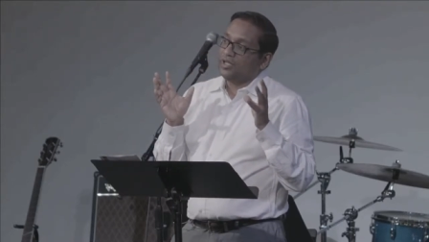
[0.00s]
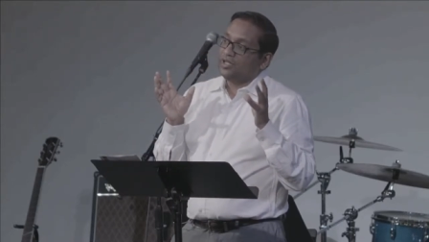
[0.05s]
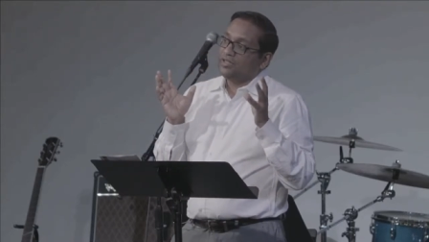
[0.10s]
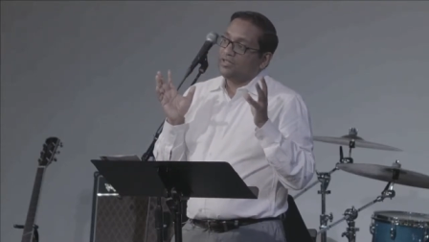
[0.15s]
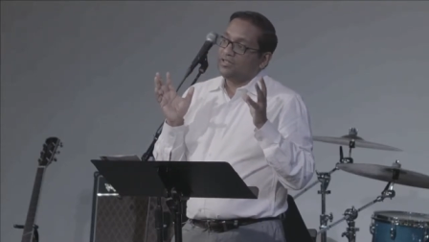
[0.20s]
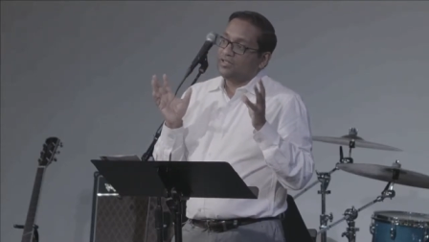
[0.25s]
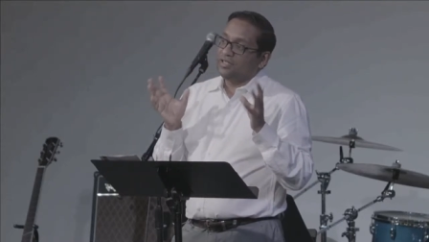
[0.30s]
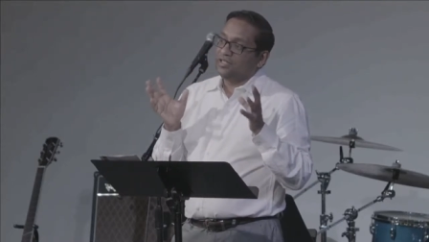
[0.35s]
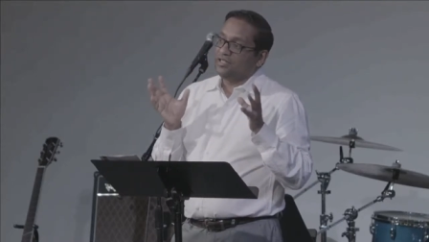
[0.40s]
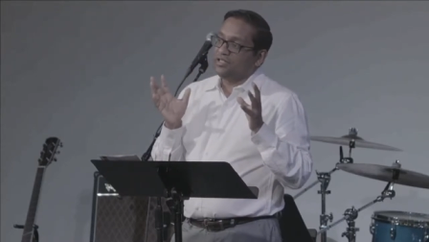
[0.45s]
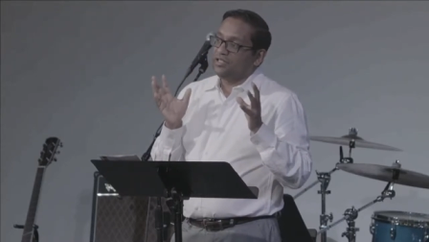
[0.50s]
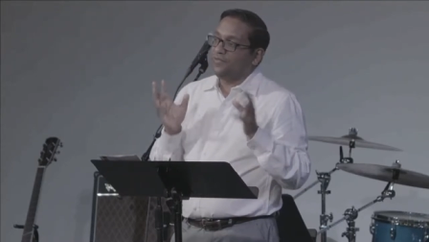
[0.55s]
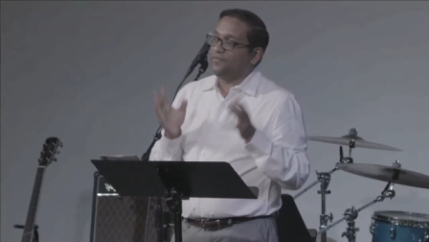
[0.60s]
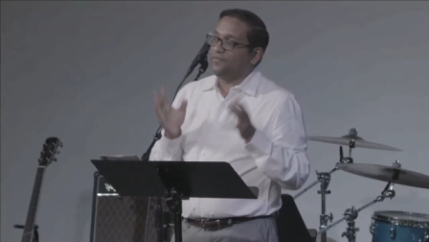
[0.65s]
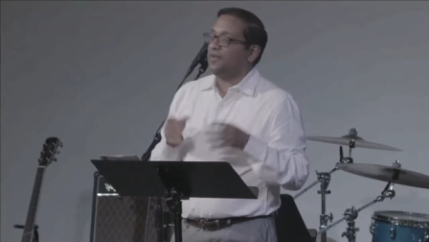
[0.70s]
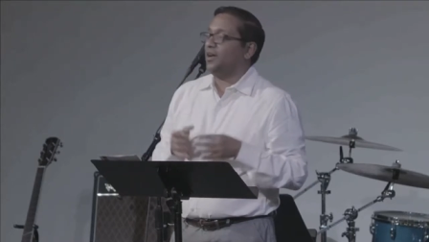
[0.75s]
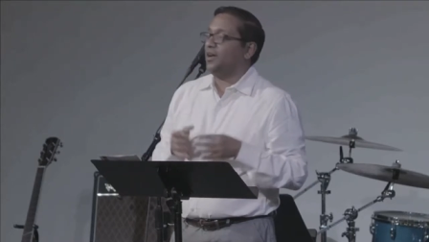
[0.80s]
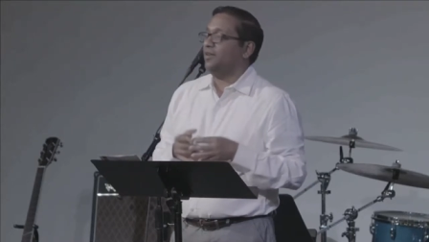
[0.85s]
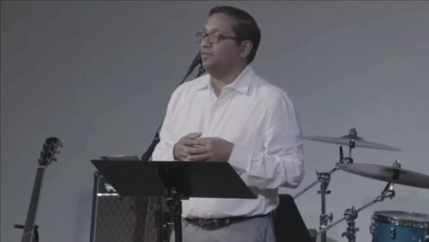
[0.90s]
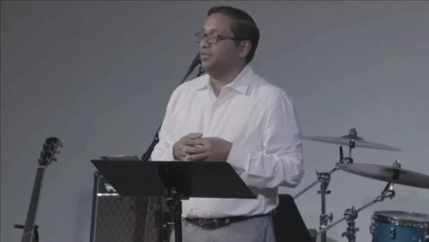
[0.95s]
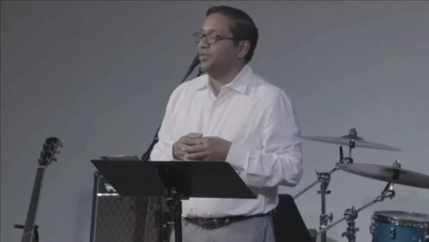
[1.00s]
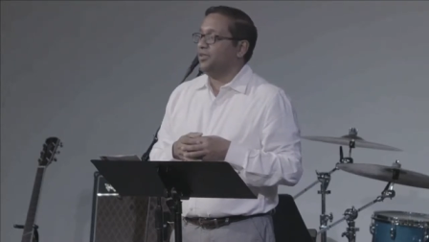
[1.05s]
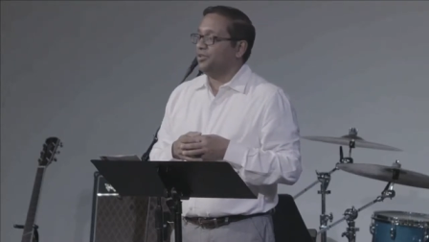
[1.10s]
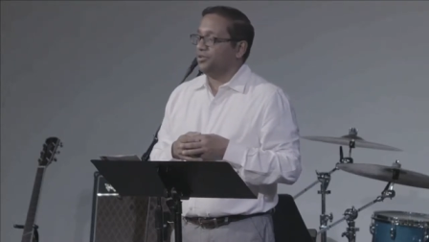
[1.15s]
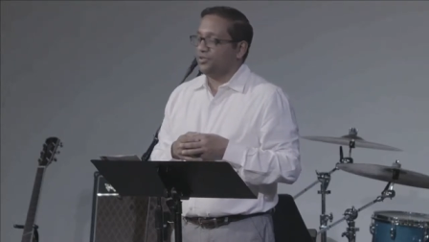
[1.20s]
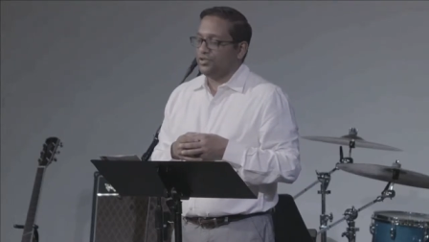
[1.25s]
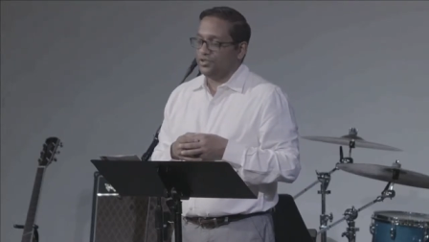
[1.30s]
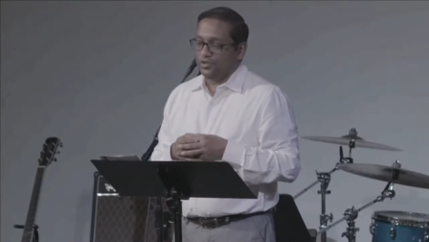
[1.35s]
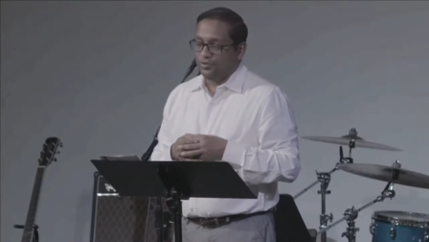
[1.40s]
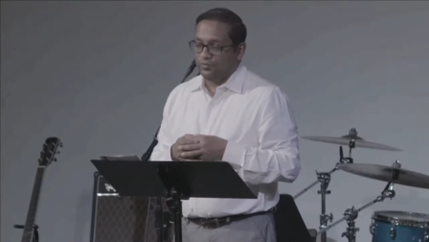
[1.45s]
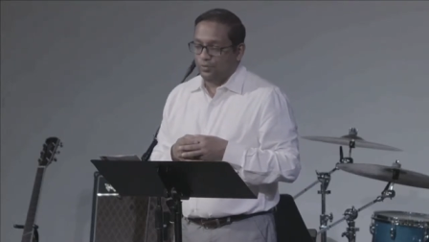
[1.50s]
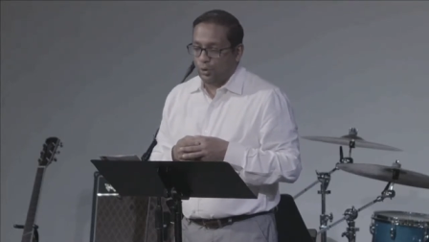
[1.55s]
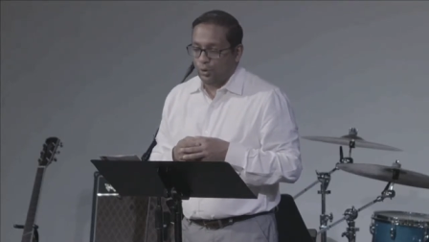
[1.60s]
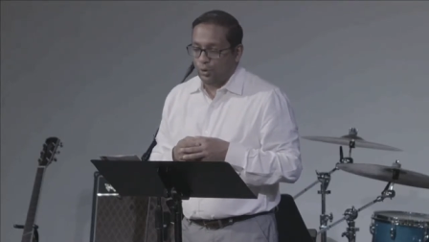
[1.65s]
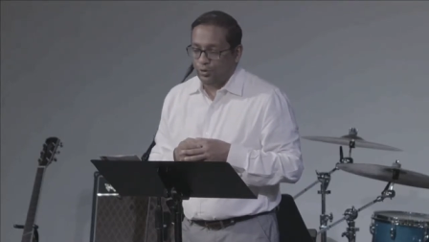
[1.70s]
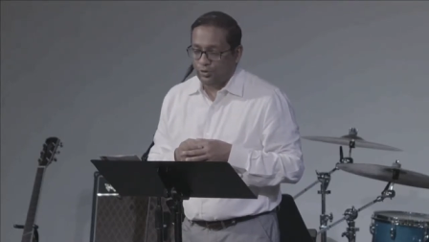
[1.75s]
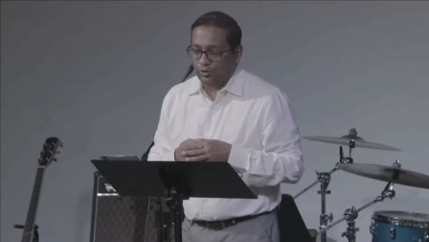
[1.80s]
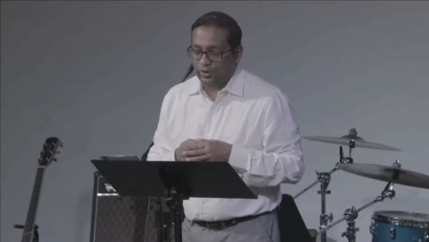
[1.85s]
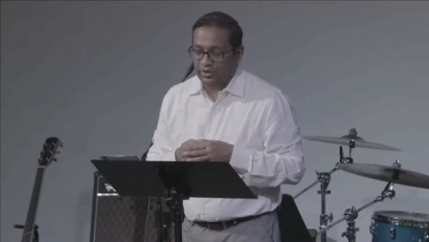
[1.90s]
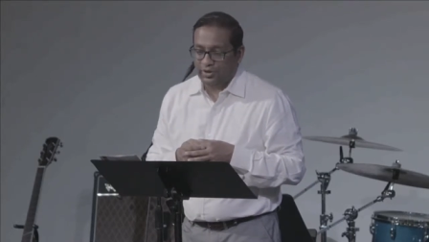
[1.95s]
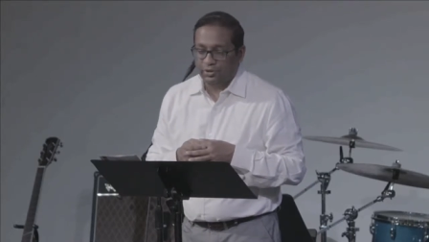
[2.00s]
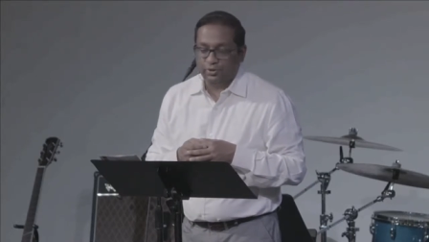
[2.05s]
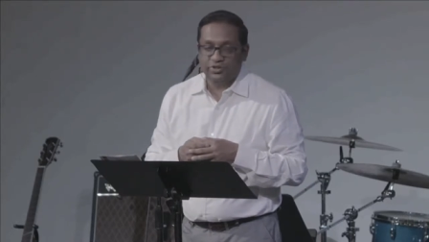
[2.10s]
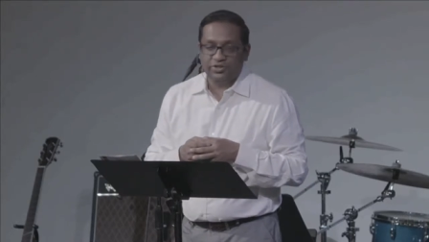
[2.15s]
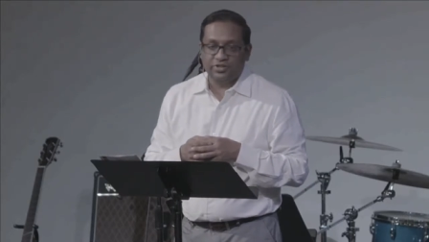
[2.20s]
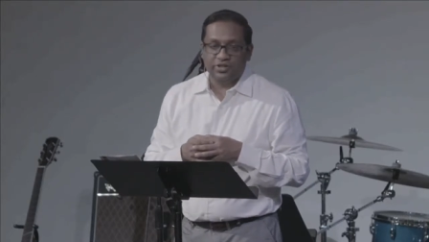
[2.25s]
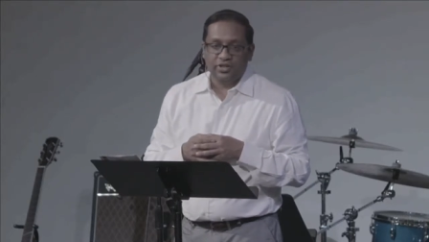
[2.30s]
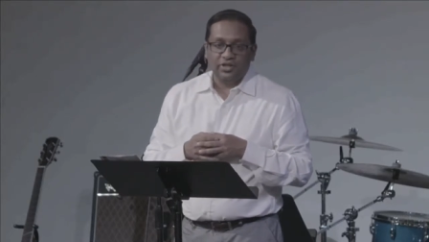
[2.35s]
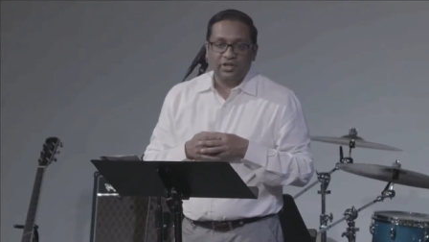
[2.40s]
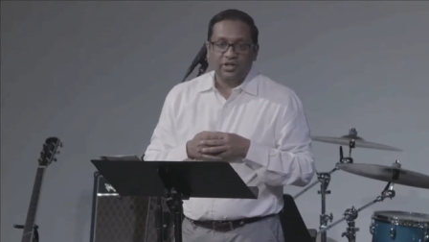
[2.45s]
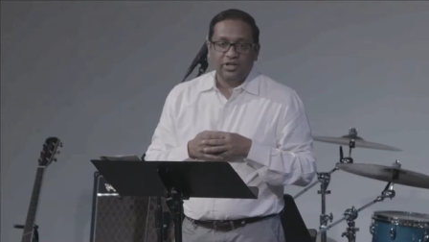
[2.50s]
65 liters of oil, and there's